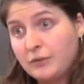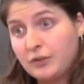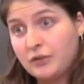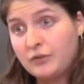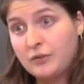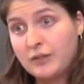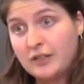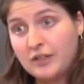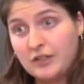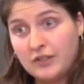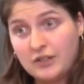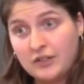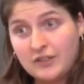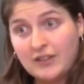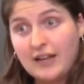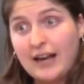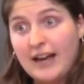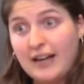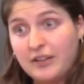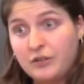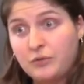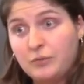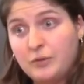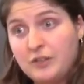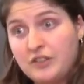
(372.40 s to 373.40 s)
restrictions
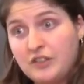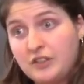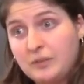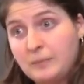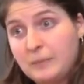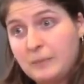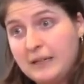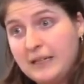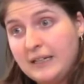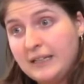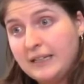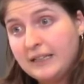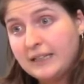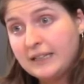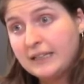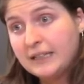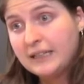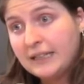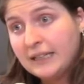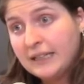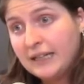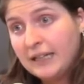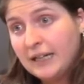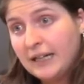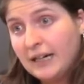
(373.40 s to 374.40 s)
as we speak.
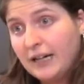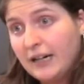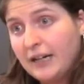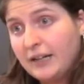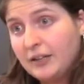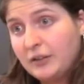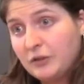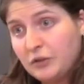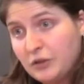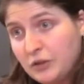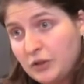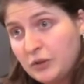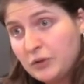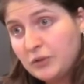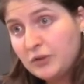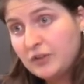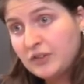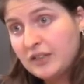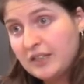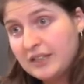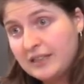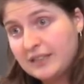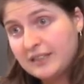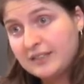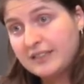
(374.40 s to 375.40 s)
Do you
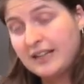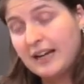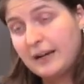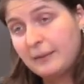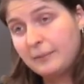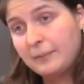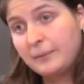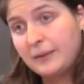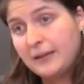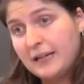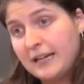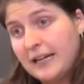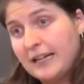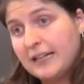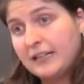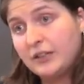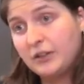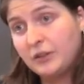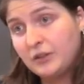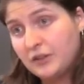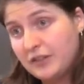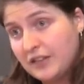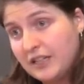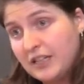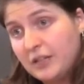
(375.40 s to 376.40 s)
see this happening and
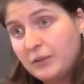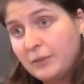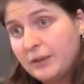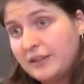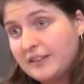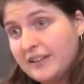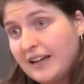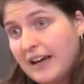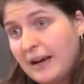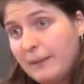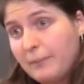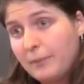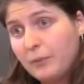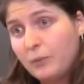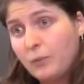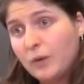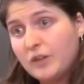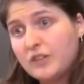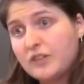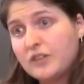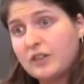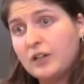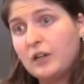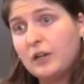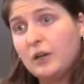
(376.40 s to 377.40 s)
continuing to happen?
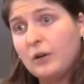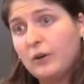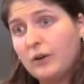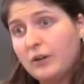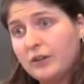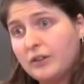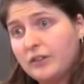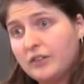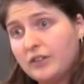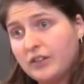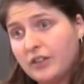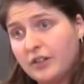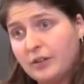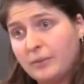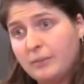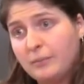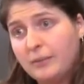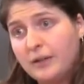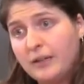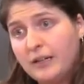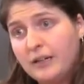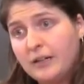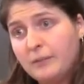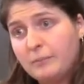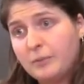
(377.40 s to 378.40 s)
What's the long-term
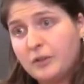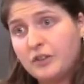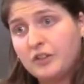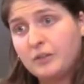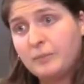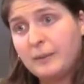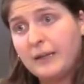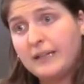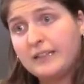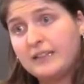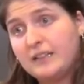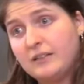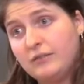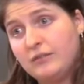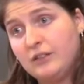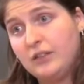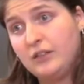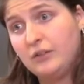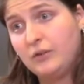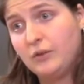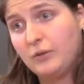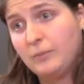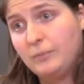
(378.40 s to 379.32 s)
perspective, in your